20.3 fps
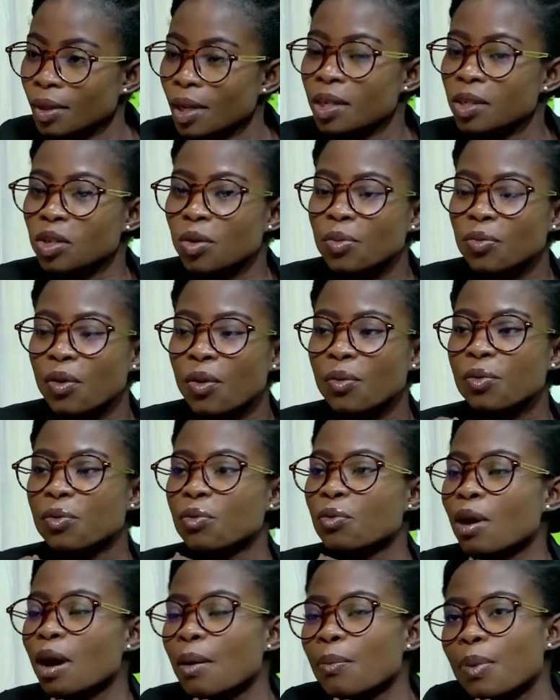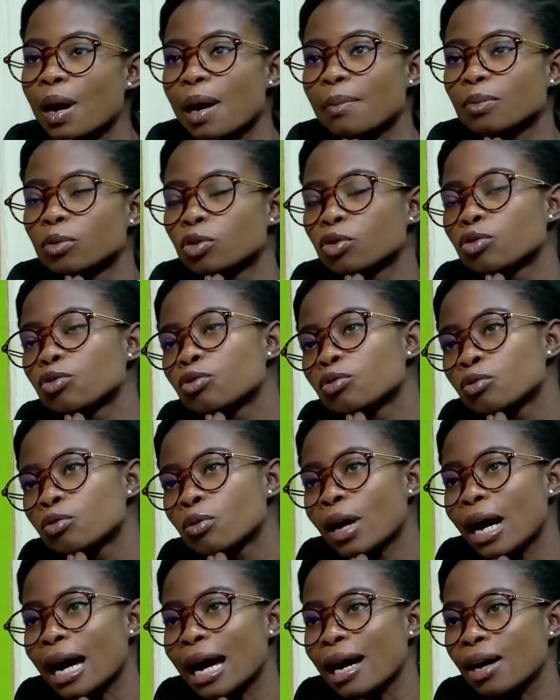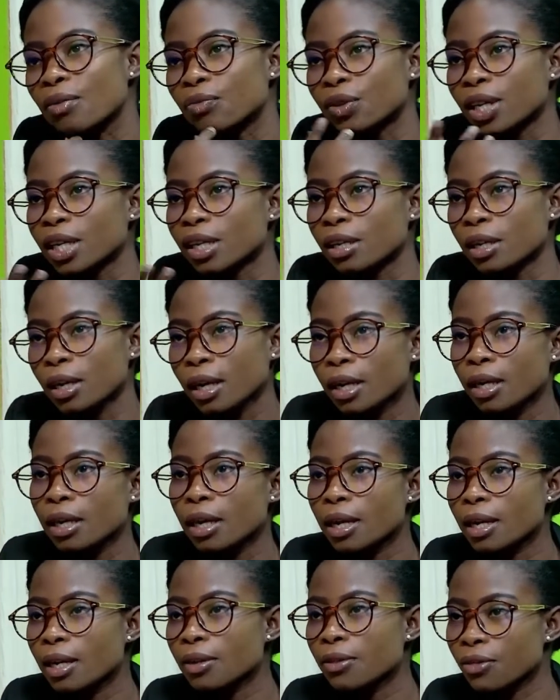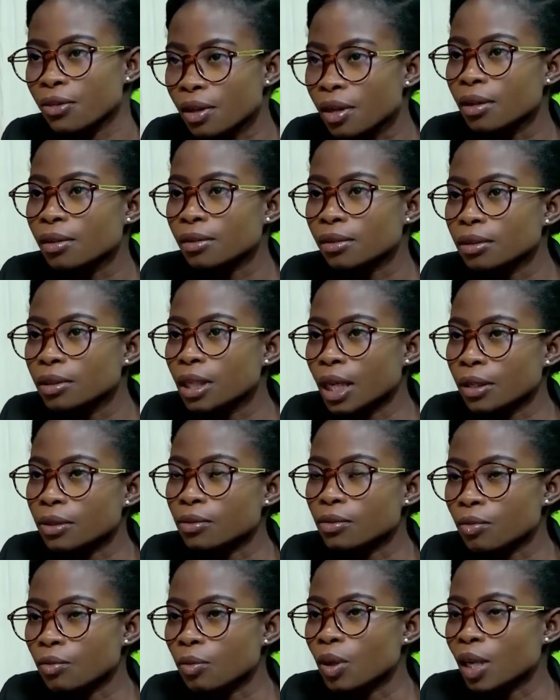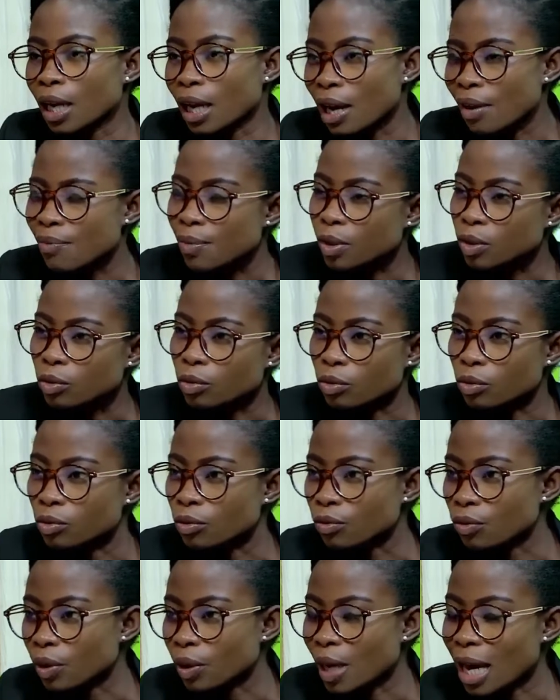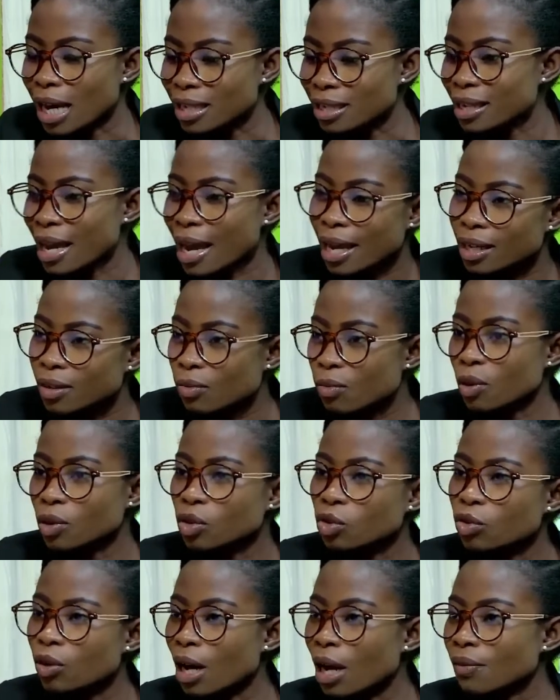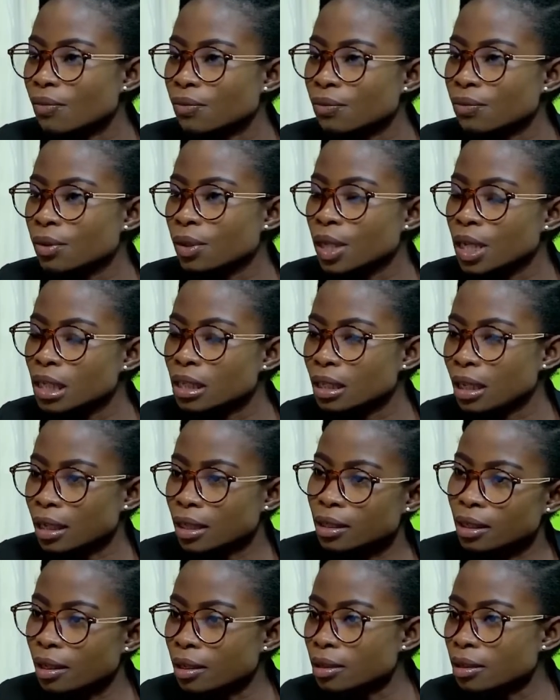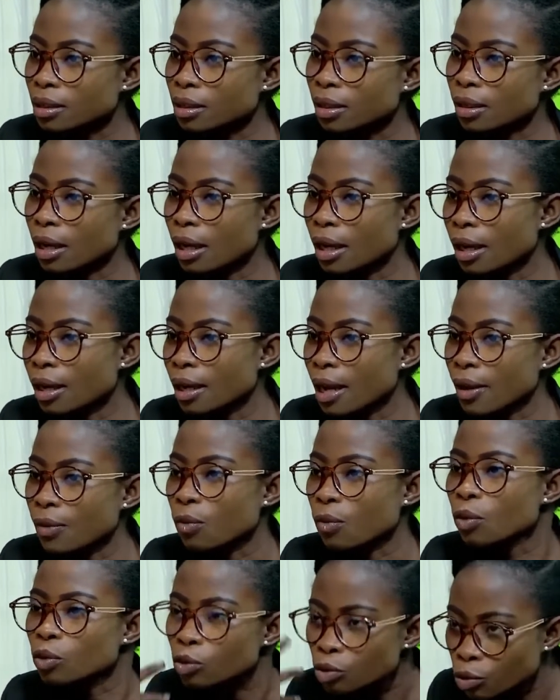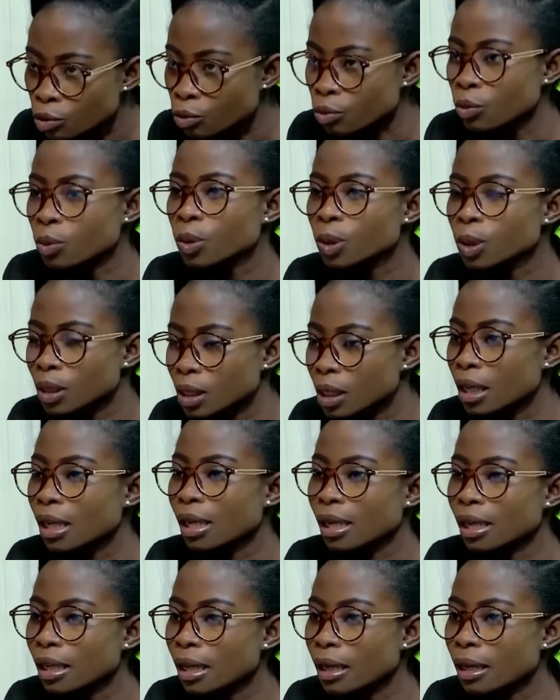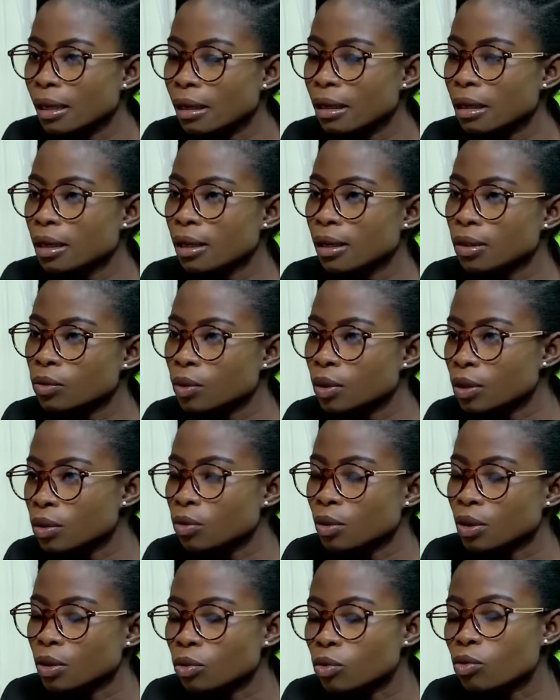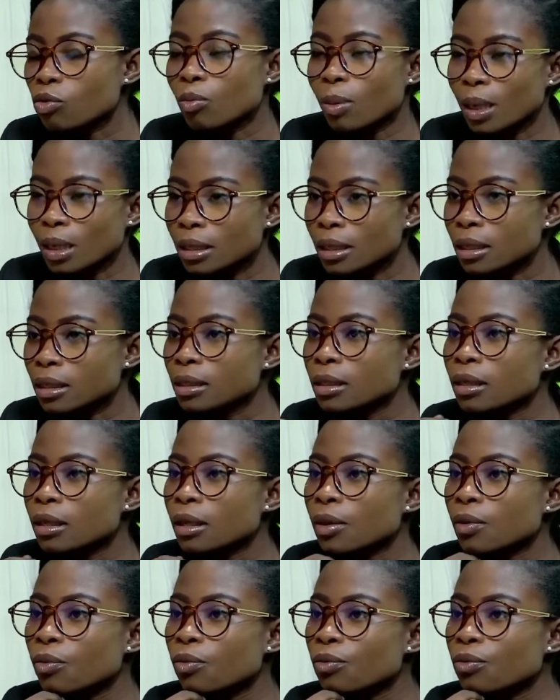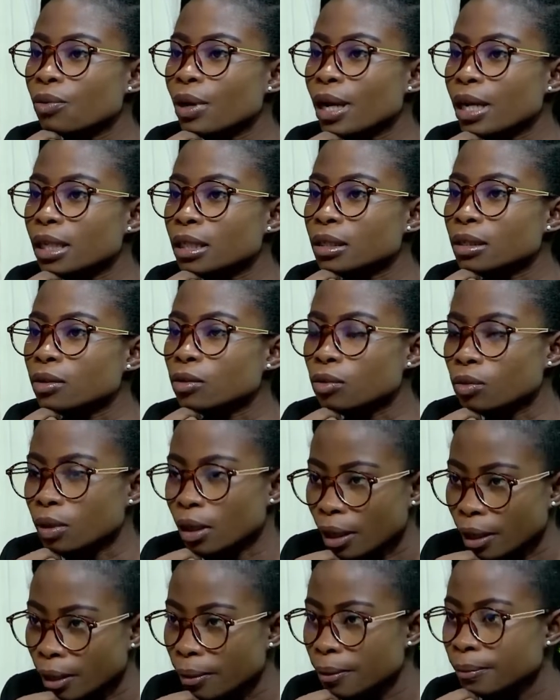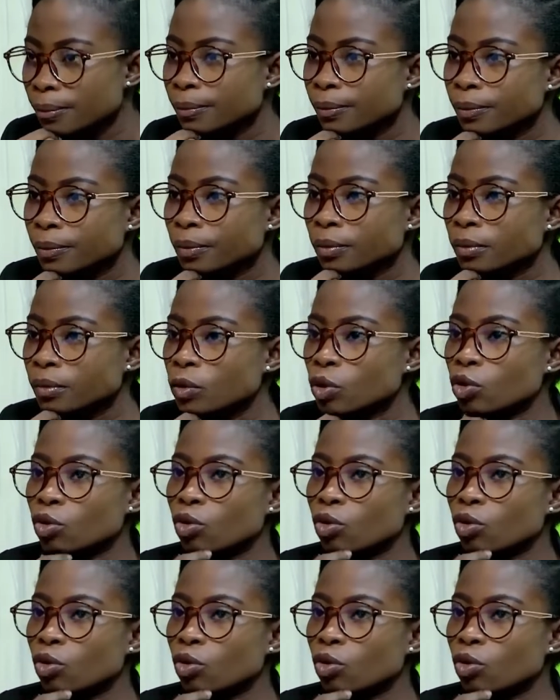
So before we wrap up, do hmm. you have any, any anything that you want the government to do for you aside what you have stated uh, that you want to see in the 2022 budget mm -hmm. read today? yeah.